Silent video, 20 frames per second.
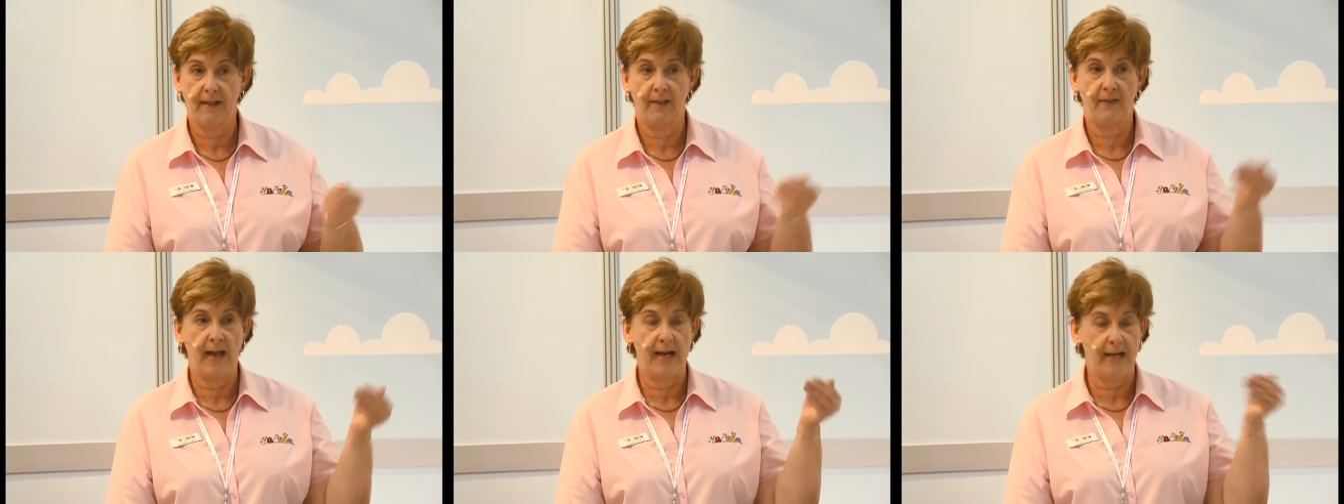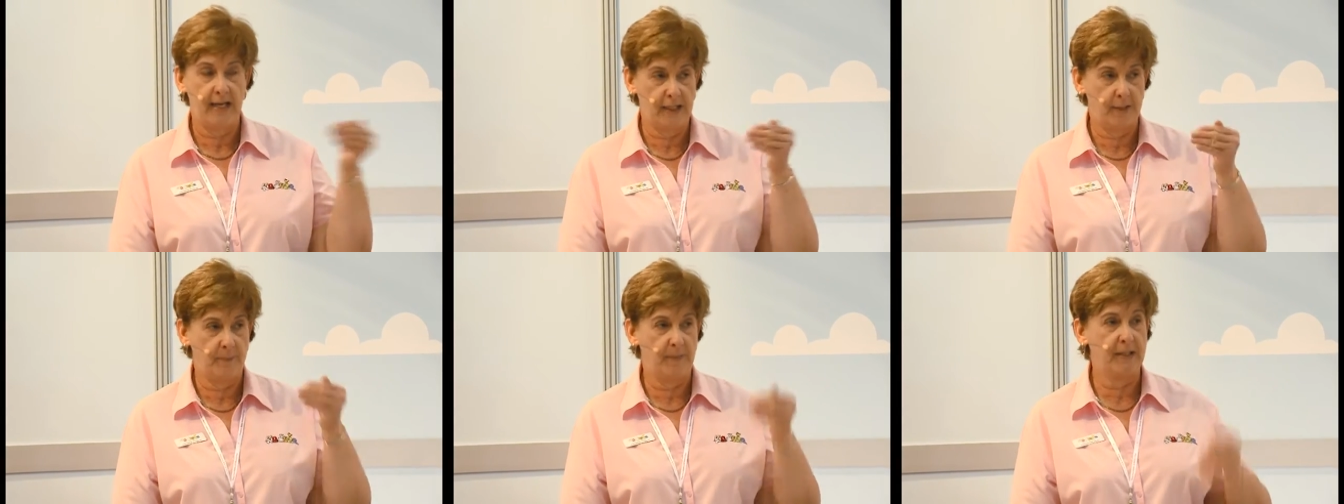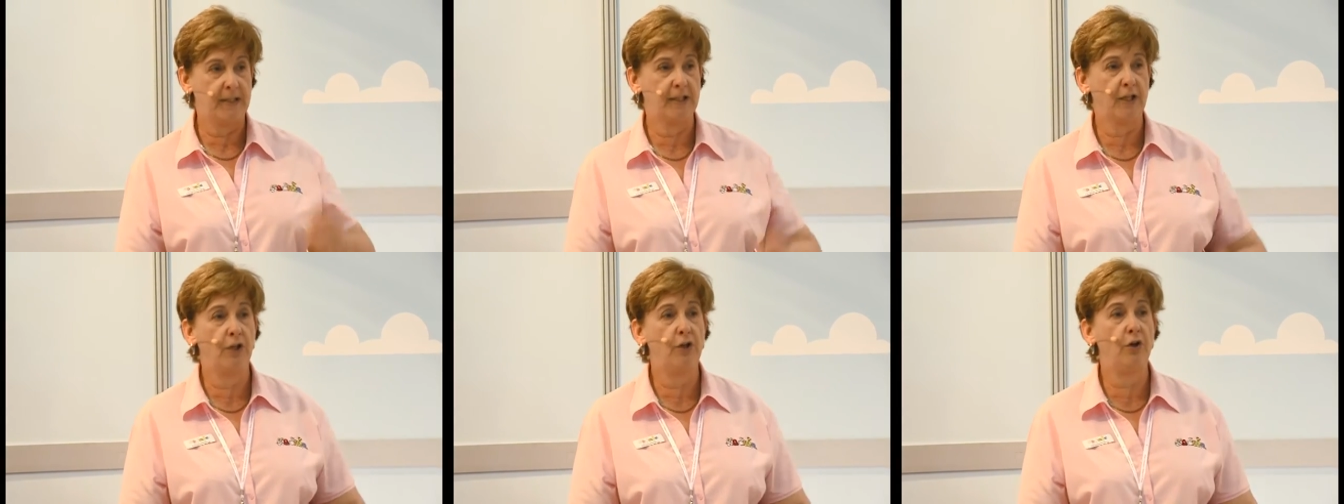They need to
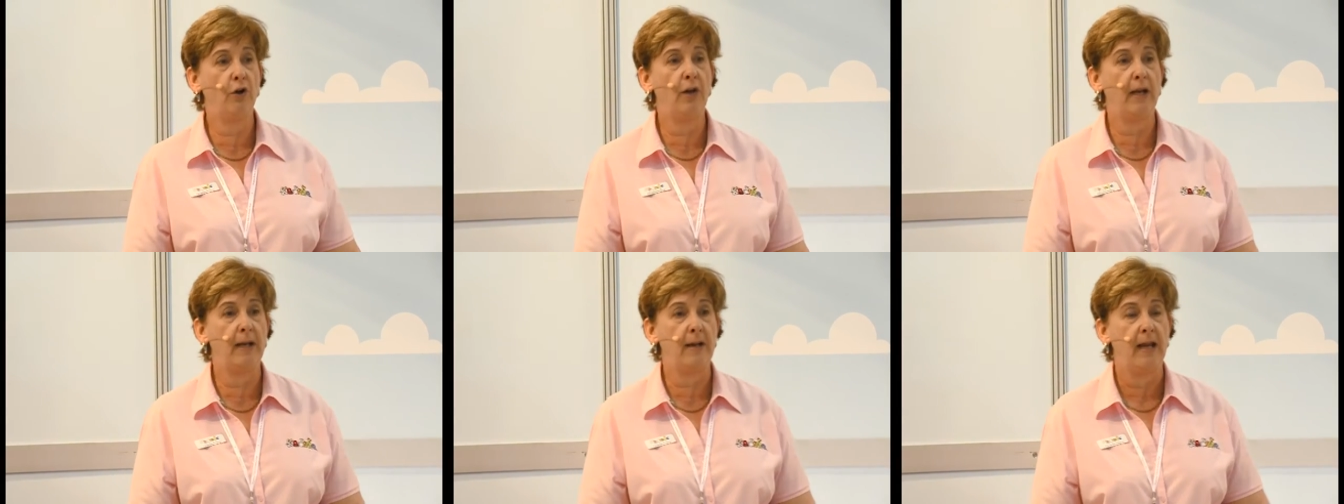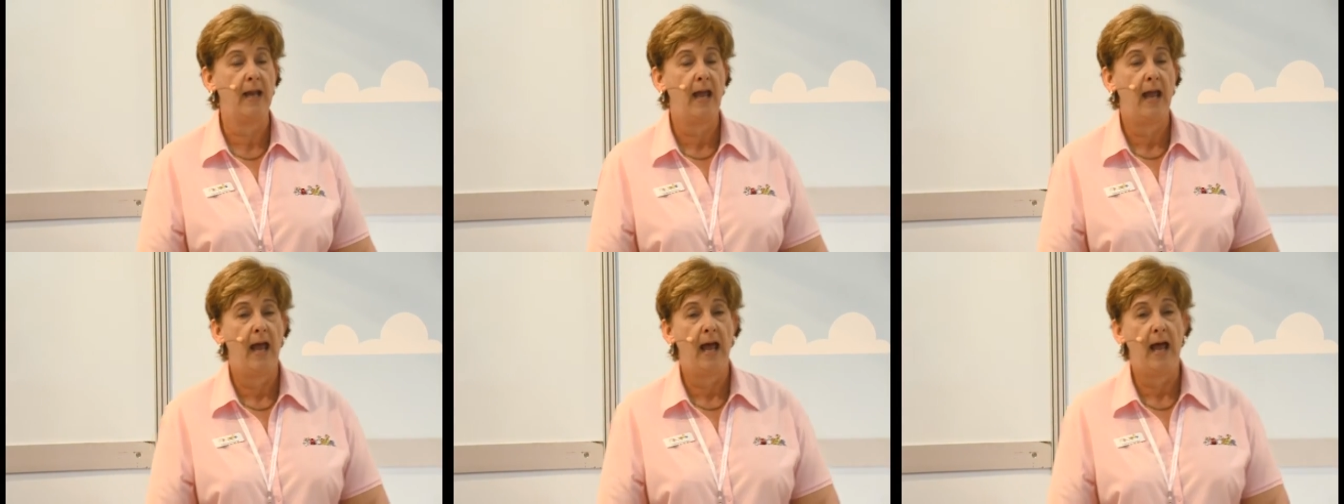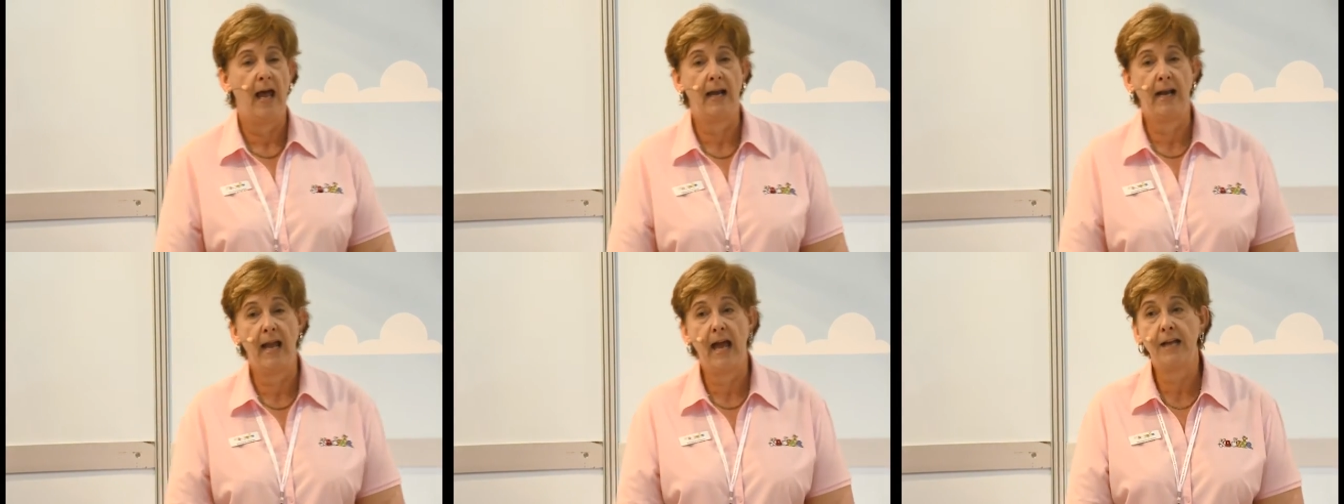be securely
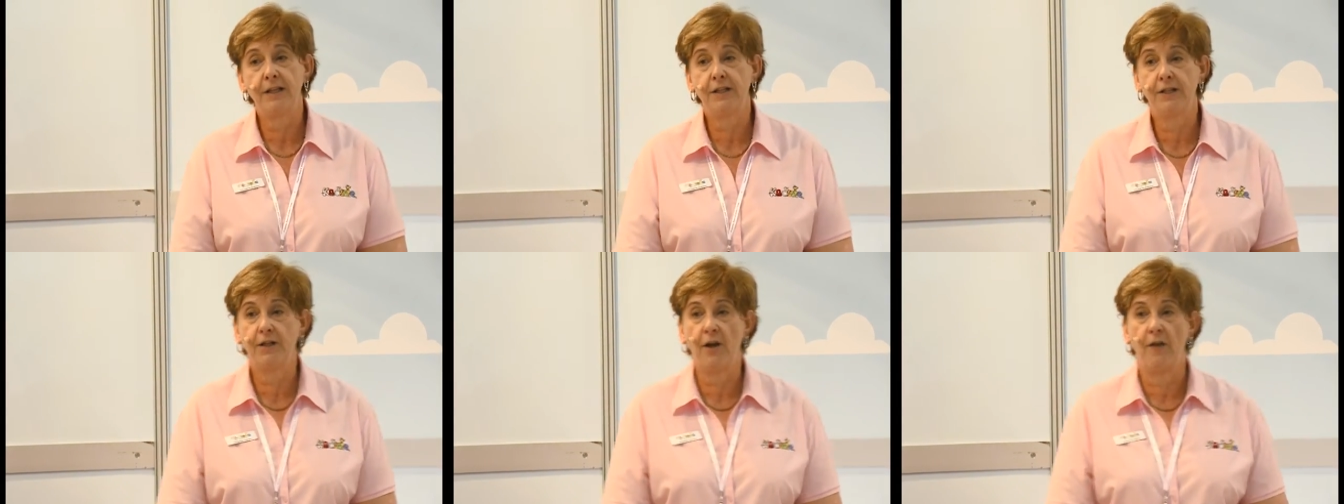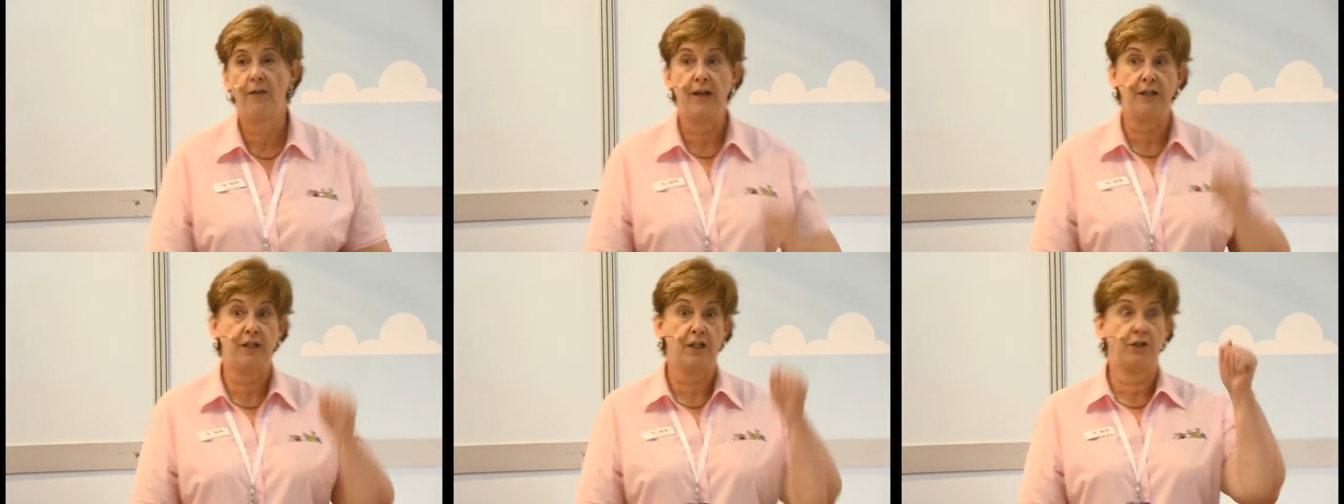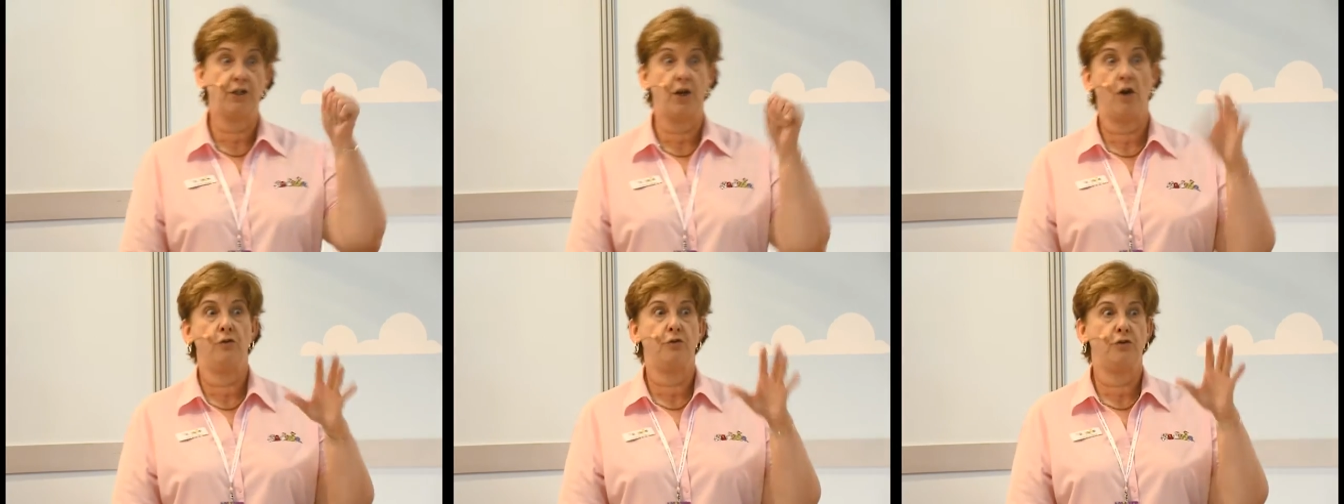uh, latched so they
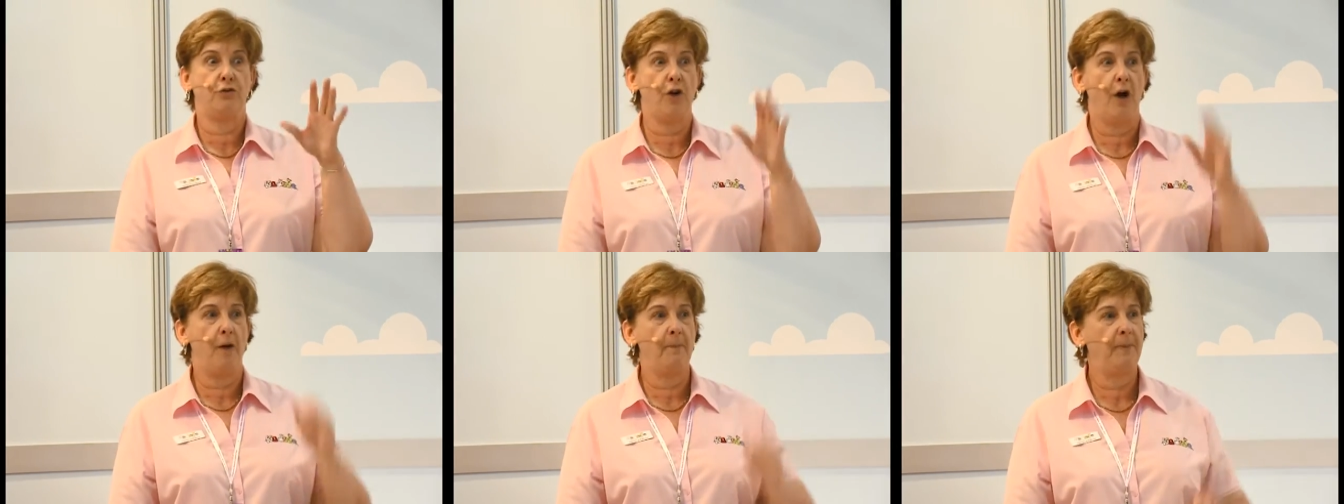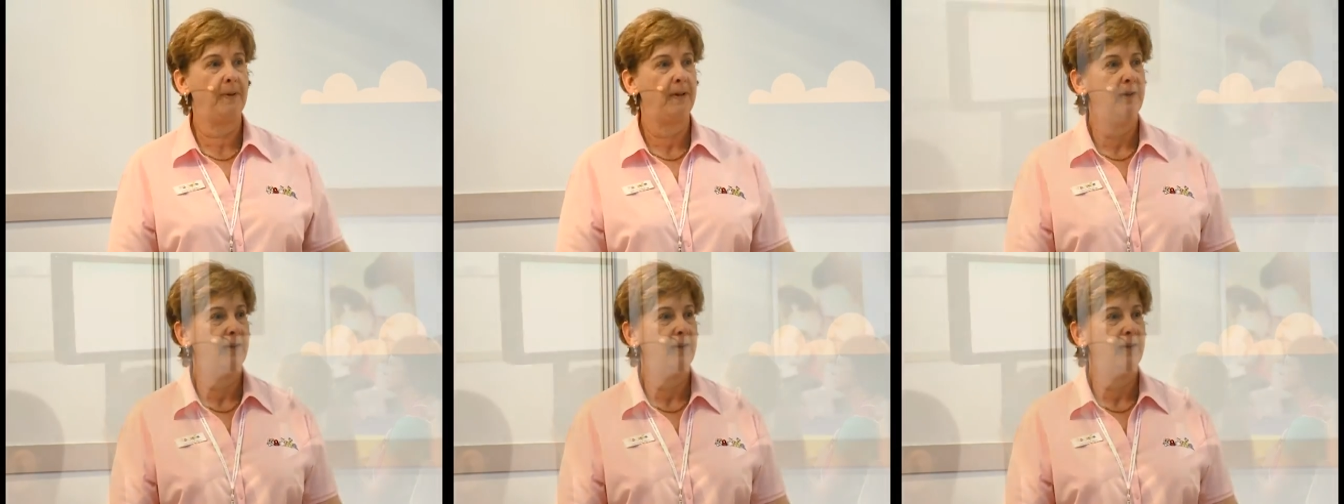just don't drop